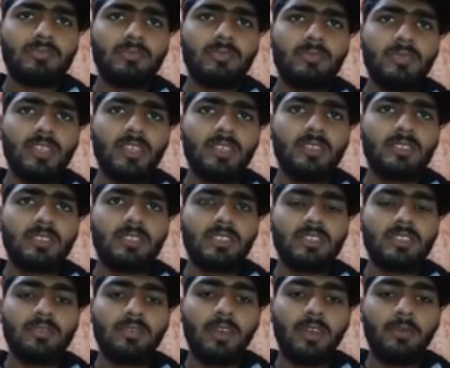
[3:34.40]
this
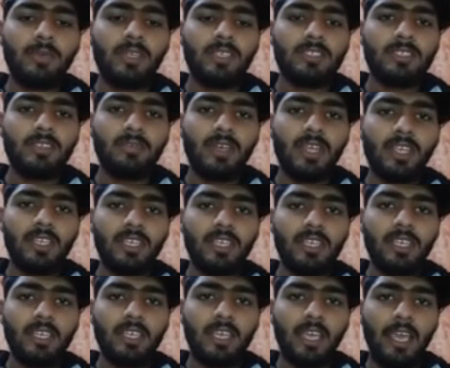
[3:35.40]
fiber is a very
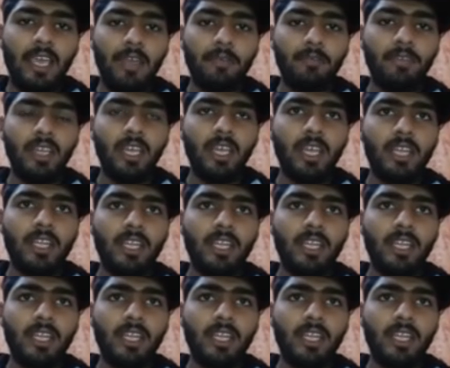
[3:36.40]
heavy and